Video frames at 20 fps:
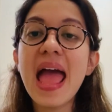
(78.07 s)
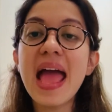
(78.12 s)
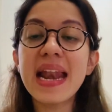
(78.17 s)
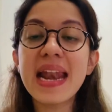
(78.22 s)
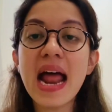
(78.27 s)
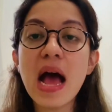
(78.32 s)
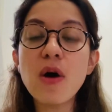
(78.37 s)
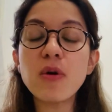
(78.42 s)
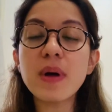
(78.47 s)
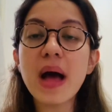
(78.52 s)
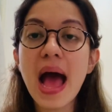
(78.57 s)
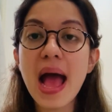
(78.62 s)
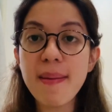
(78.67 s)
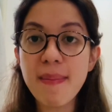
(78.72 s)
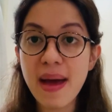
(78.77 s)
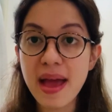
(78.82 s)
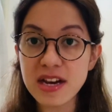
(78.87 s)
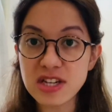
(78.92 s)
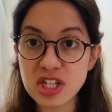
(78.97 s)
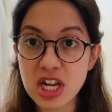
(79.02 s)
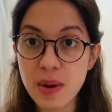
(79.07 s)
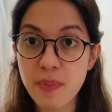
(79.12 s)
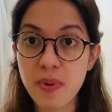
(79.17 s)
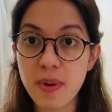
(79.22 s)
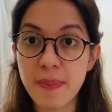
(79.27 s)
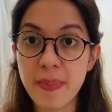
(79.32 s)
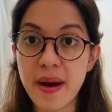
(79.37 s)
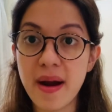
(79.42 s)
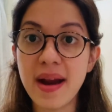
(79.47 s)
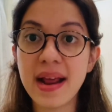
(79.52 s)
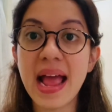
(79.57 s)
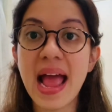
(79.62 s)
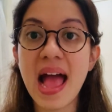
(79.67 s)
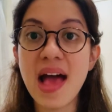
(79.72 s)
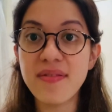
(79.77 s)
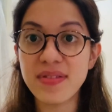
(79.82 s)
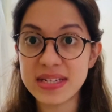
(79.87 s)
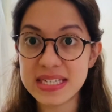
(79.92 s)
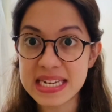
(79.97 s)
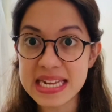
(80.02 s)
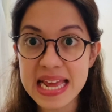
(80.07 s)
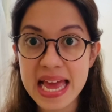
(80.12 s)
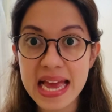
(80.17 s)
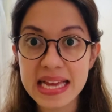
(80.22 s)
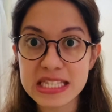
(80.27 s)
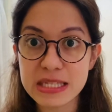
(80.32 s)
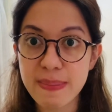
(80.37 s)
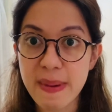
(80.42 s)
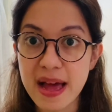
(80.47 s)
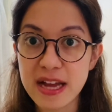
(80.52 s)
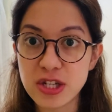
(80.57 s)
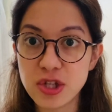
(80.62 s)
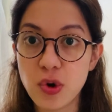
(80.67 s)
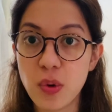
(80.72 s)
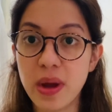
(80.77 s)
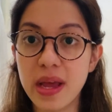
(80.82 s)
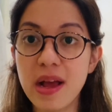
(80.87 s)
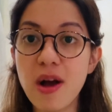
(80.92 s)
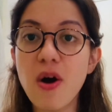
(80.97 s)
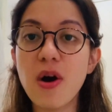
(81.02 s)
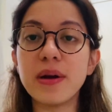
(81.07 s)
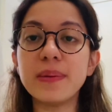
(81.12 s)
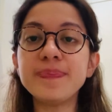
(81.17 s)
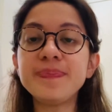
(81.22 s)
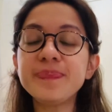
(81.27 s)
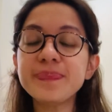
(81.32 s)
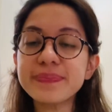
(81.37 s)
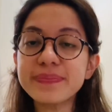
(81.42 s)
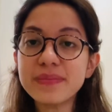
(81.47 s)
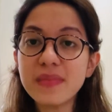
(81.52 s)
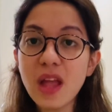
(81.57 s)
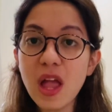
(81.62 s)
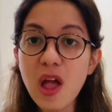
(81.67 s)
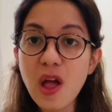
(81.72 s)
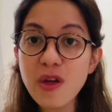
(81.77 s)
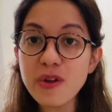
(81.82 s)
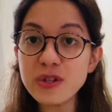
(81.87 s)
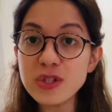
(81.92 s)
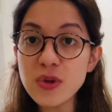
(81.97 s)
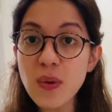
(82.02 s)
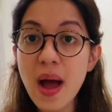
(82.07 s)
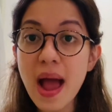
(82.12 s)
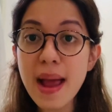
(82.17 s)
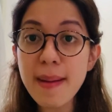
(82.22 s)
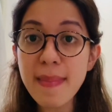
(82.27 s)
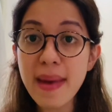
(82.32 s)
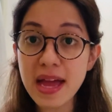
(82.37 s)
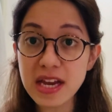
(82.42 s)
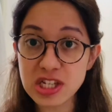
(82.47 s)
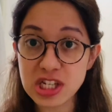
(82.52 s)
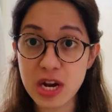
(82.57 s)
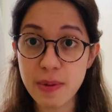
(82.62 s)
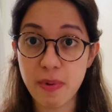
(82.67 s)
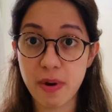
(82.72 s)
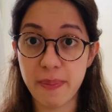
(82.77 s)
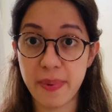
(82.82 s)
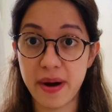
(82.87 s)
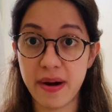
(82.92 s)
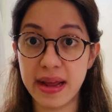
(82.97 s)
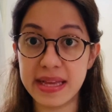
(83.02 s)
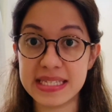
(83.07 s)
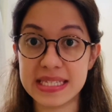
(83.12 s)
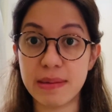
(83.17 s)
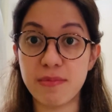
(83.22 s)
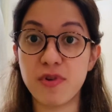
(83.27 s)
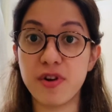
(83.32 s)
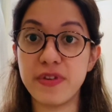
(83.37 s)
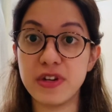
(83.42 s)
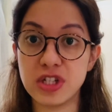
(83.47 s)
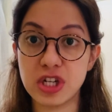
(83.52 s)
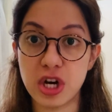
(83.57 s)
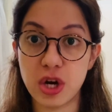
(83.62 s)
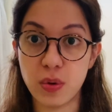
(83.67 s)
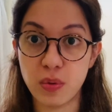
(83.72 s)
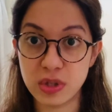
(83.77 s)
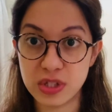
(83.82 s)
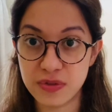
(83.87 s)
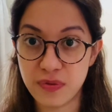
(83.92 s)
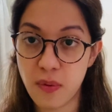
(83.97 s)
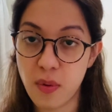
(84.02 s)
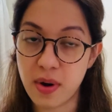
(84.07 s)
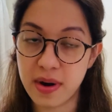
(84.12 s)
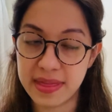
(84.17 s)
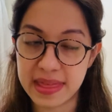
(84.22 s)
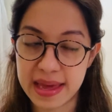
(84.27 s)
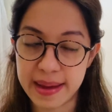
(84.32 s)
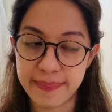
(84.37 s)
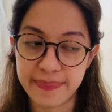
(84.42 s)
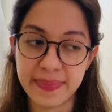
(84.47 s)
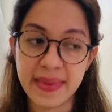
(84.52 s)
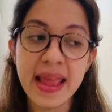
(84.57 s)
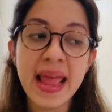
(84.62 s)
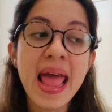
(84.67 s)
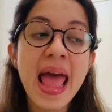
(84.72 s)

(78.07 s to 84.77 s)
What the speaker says: Now, I'm actually preparing, I have a TX batch going on, so I'm actually preparing some revision notes for them.